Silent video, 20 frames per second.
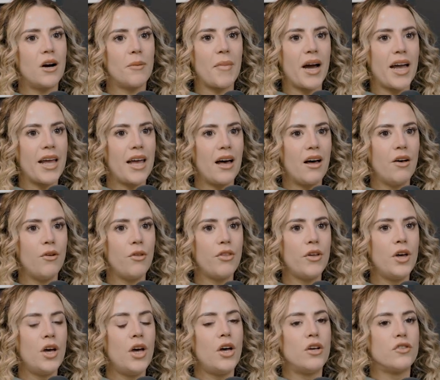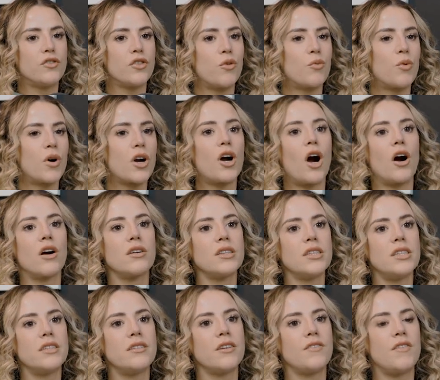on my health. So
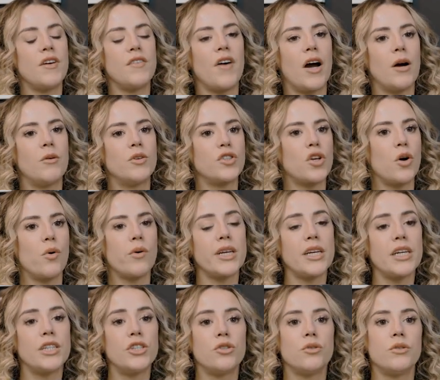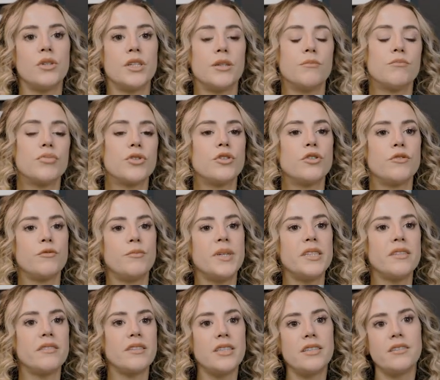regardless of if I was going into an
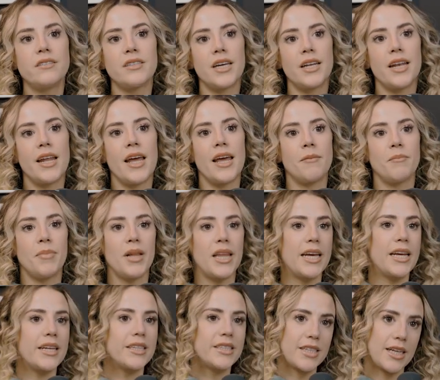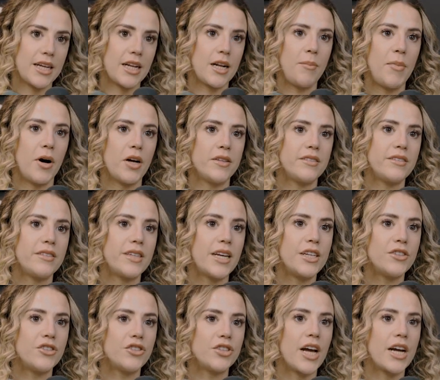improvement season and planned to get up on
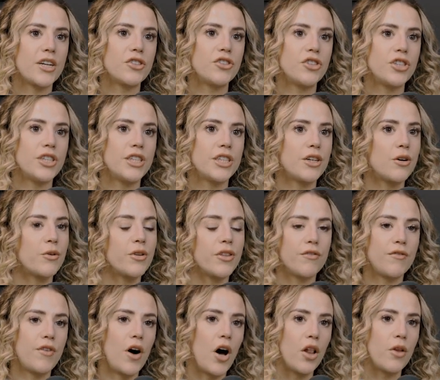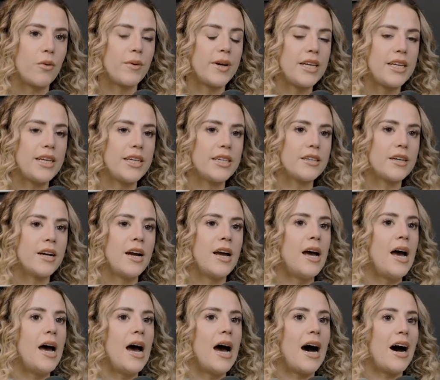stage next year or the following year,
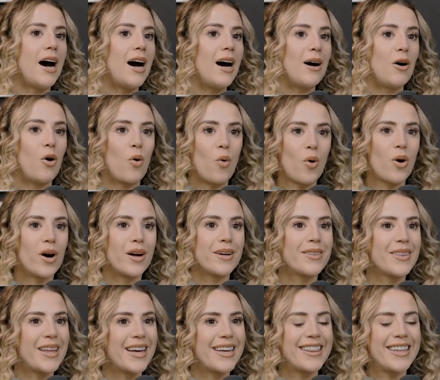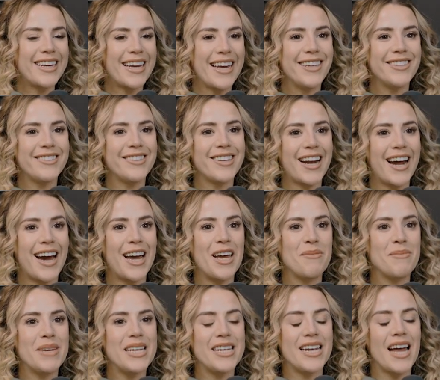uh, or like the case that I
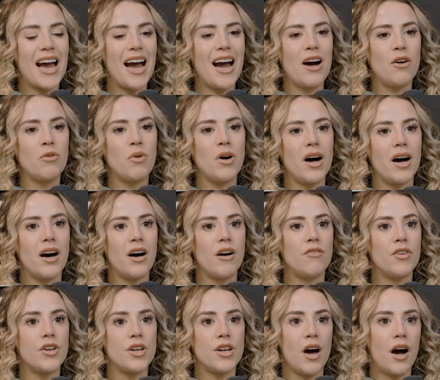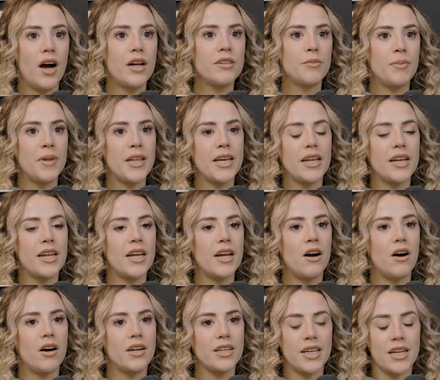am in now of not
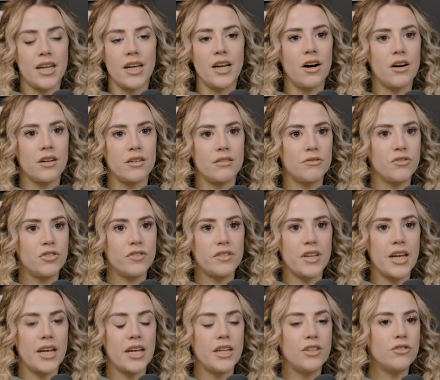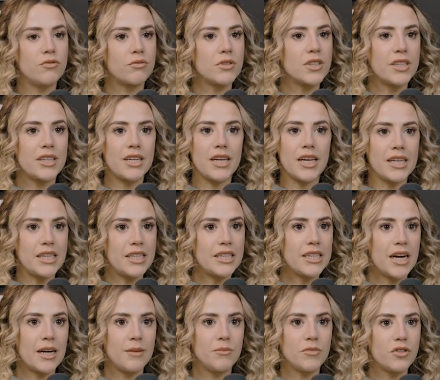planning on getting on stage really
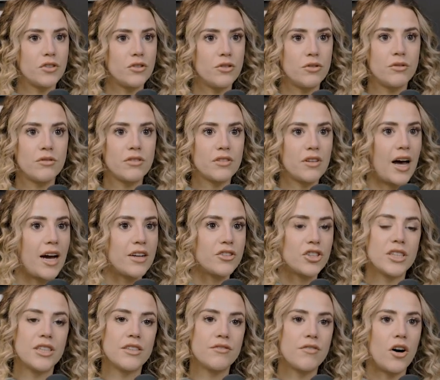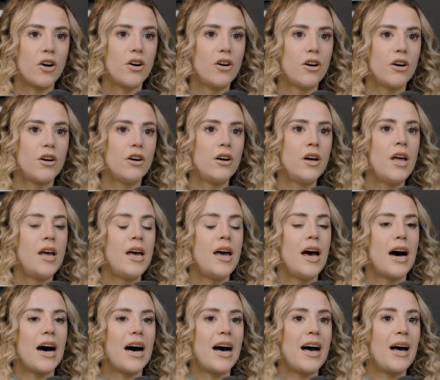anytime soon, slash if all,
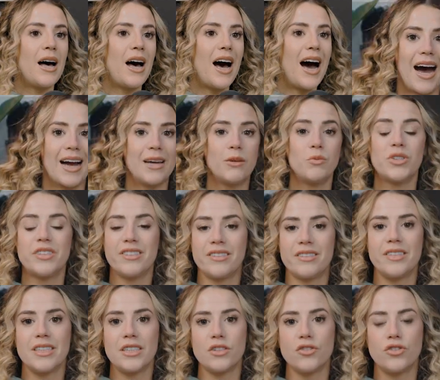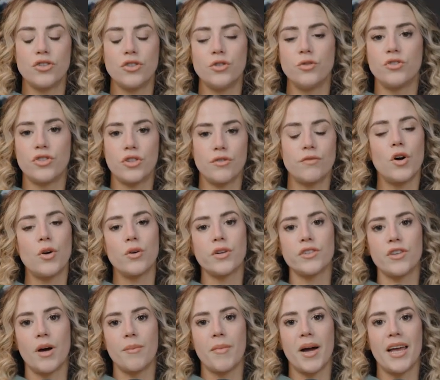uh, I would still choose to
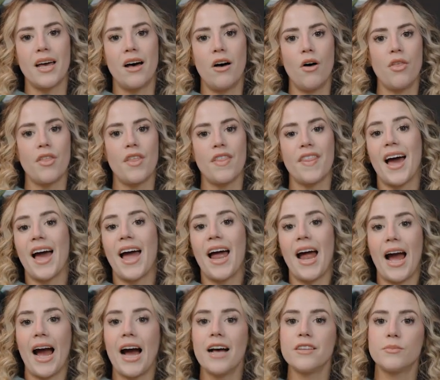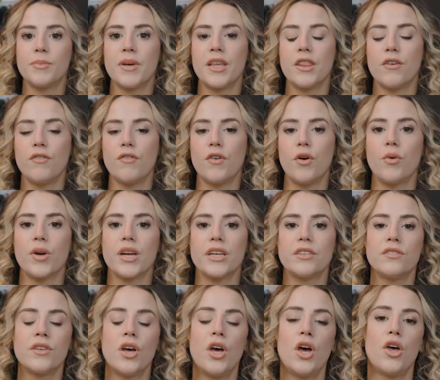focus on my health. And that has been the
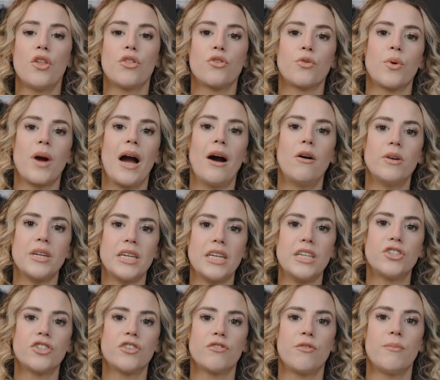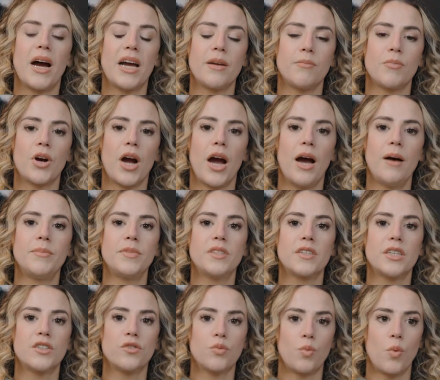focus throughout each of my preps,
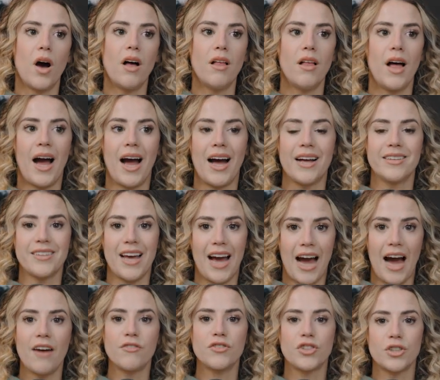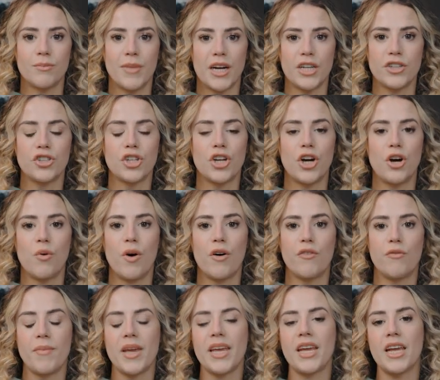as well as after my show,
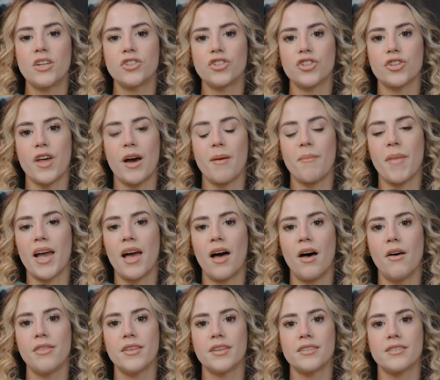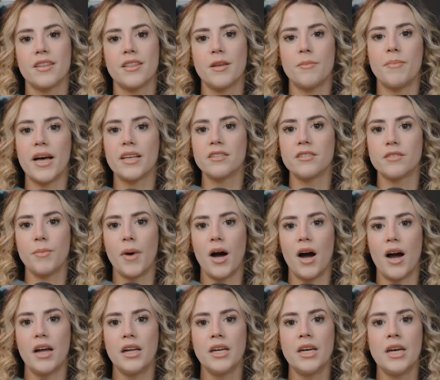of making sure that my health is in the best
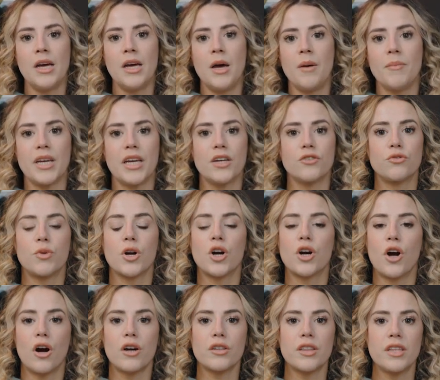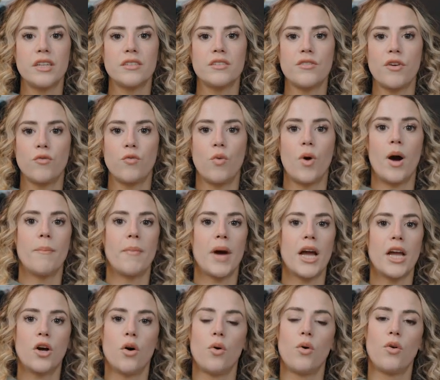spot. Because regardless of what
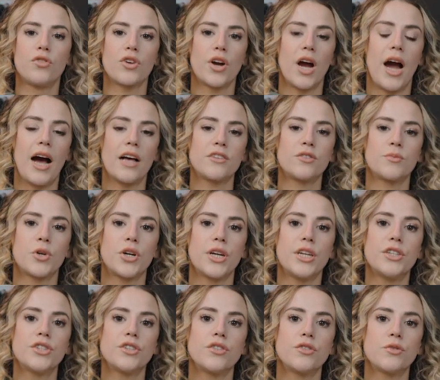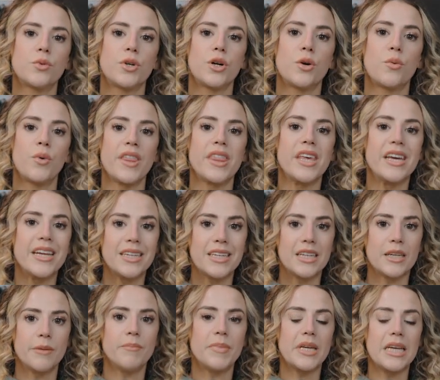my goals or aspirations were within
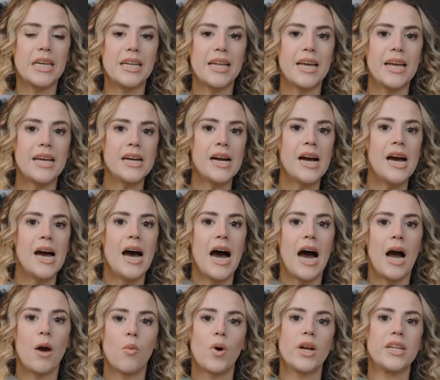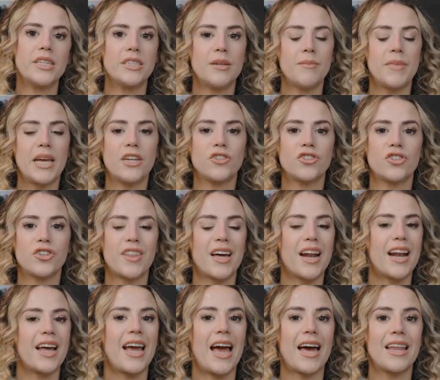competing, I wanted to make sure
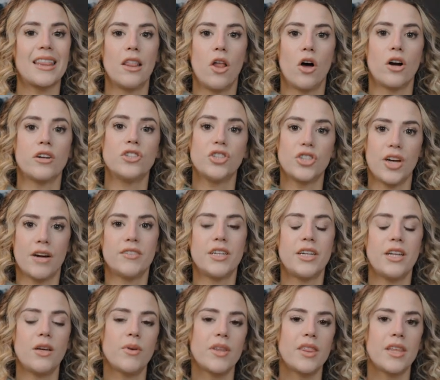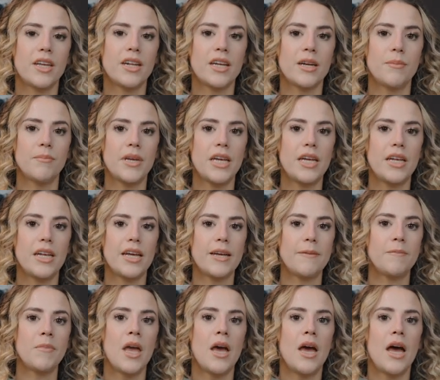that I had longevity within
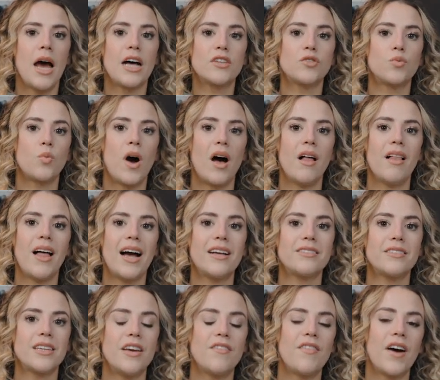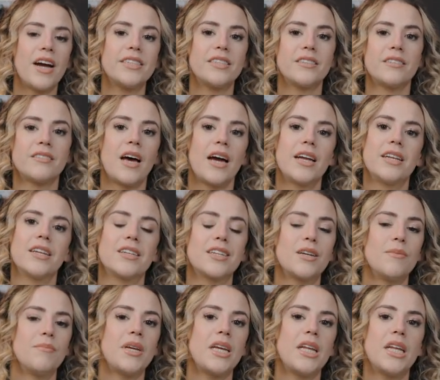competing, as well as if I decided
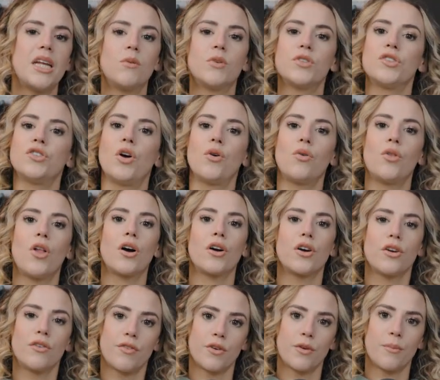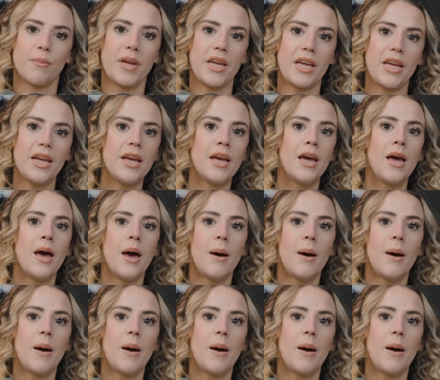competing was no longer for me,